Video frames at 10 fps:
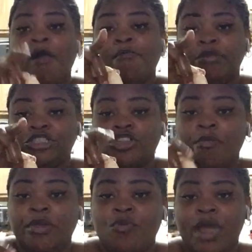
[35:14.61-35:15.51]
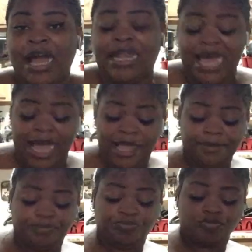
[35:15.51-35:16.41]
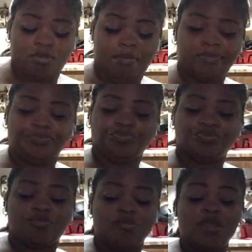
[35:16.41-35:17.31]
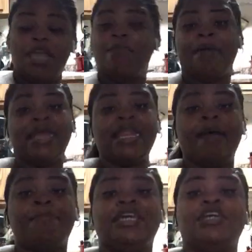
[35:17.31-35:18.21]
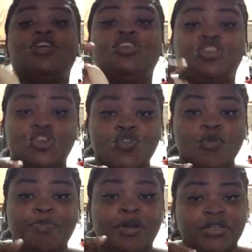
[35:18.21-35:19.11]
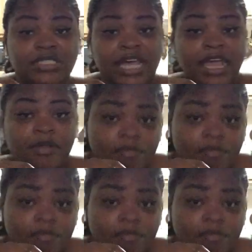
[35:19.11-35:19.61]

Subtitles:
but show me where I lied. It might not be you per se.